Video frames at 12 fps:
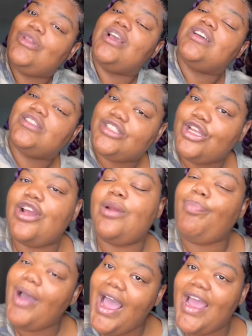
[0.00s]
stir the
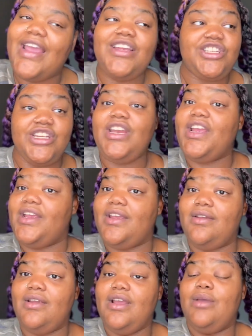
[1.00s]
pot, and she did.
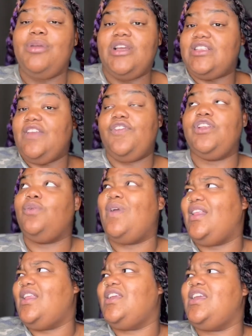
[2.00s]
Because they felt the way. I
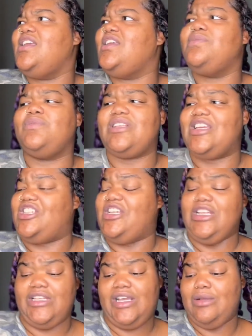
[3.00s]
think Kiki was like, she
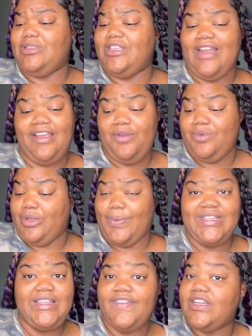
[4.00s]
needs to come sit down here with the
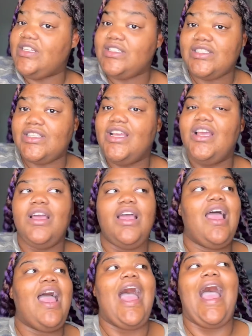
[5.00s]
rest of us.
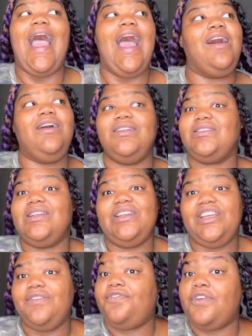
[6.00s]
I honestly didn't
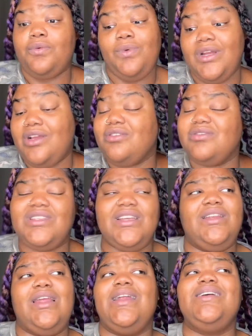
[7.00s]
give a fuck what a girl
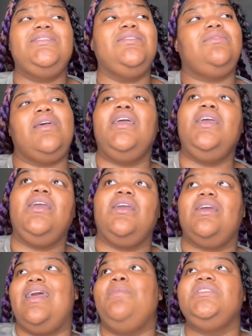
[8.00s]
said. Like, that's the thing.
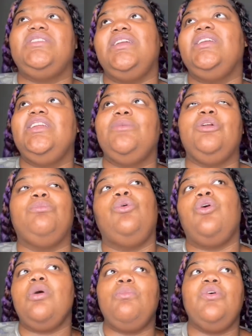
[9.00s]
And I be telling them, the
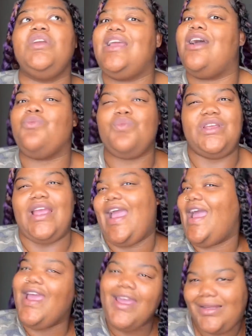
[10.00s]
more and more y'all
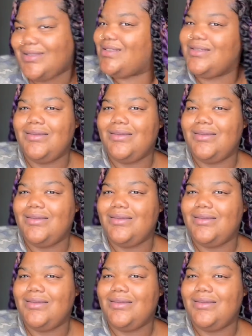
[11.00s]
react